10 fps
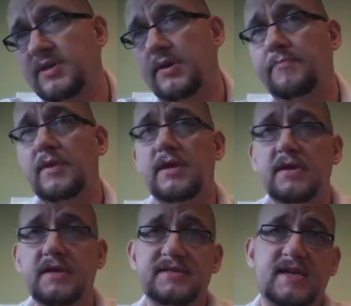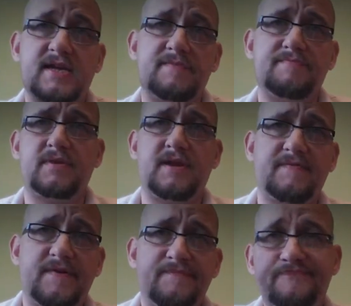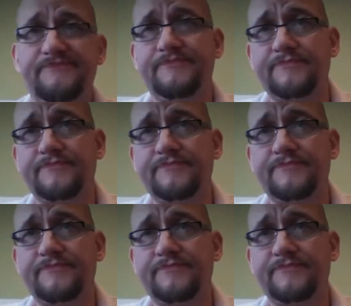So take it, leave it.